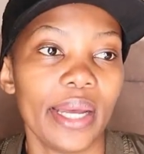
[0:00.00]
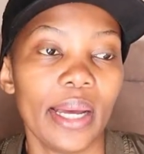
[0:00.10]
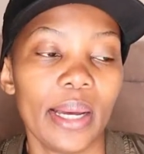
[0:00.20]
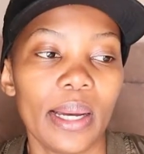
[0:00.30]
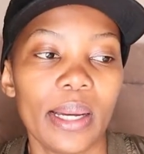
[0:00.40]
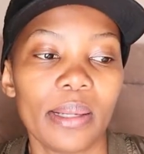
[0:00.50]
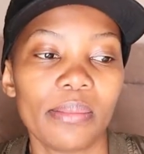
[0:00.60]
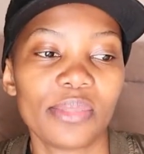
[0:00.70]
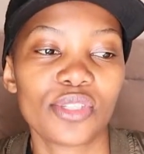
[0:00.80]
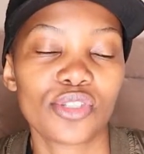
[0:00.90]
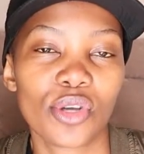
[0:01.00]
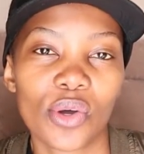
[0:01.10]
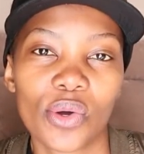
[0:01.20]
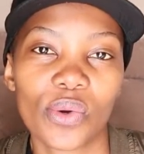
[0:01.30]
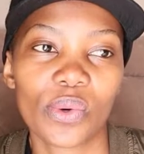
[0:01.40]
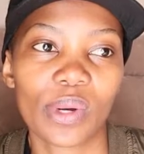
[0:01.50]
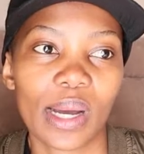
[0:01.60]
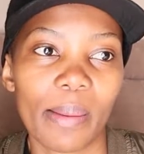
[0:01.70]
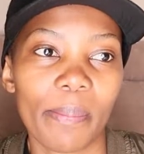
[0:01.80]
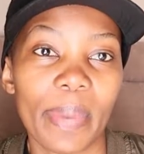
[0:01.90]
Um, so,
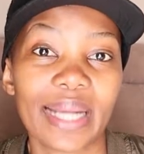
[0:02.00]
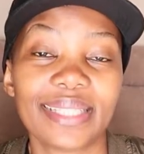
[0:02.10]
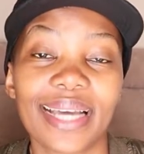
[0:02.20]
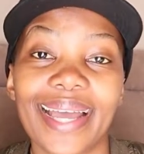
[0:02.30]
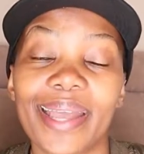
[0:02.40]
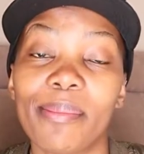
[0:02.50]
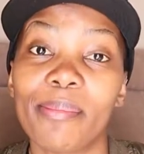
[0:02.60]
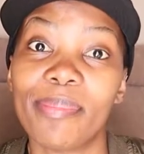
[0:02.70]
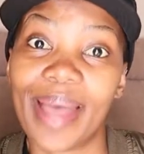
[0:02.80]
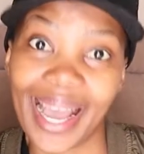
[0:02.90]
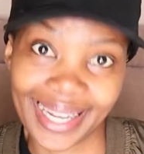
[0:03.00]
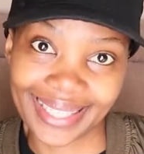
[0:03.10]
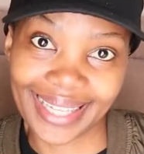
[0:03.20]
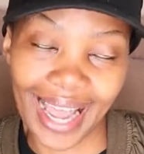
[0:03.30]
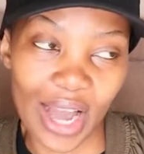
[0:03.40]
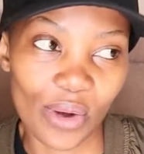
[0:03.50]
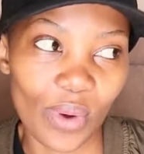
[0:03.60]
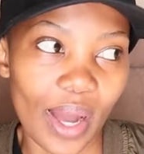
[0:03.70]
but I am back now.